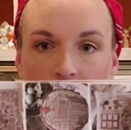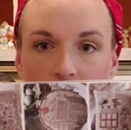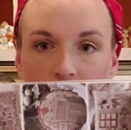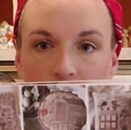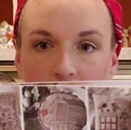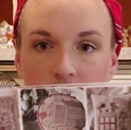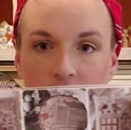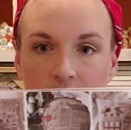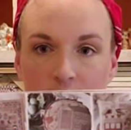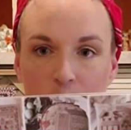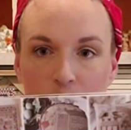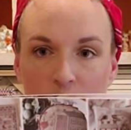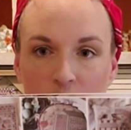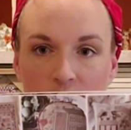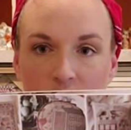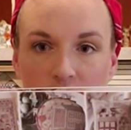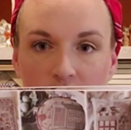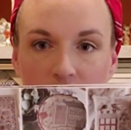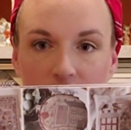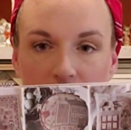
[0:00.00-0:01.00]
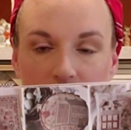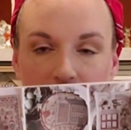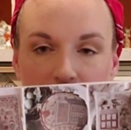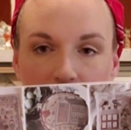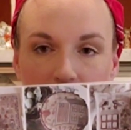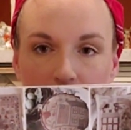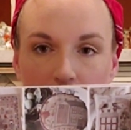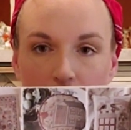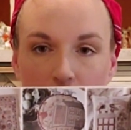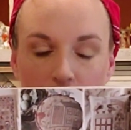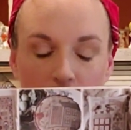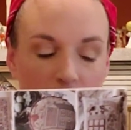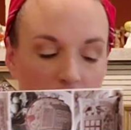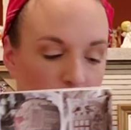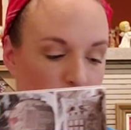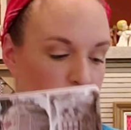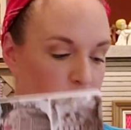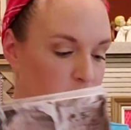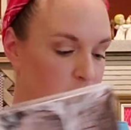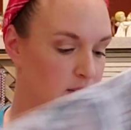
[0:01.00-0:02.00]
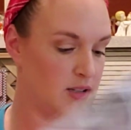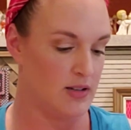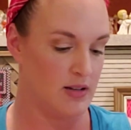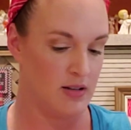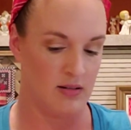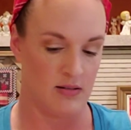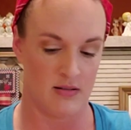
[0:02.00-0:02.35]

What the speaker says: in this book. It's so cute.